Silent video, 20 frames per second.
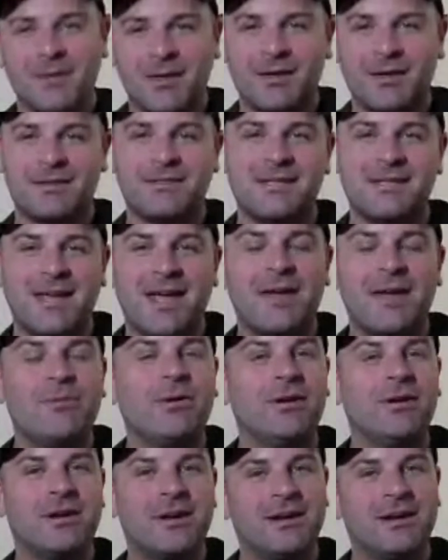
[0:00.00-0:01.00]
Today
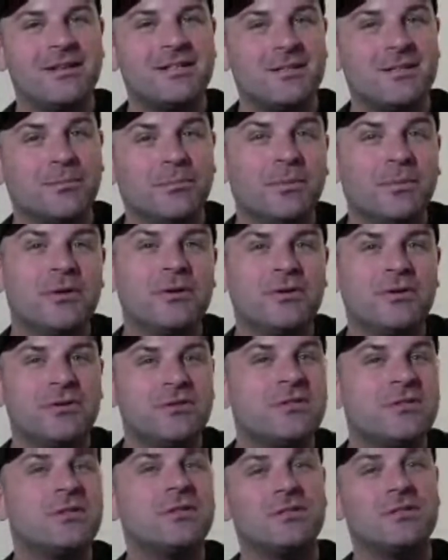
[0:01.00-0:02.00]
we're looking at some
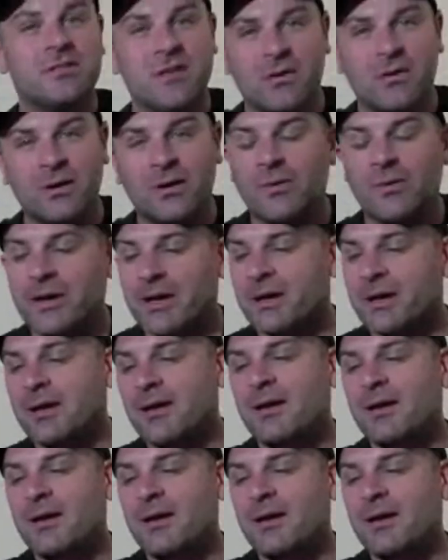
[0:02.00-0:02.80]
blues soloing.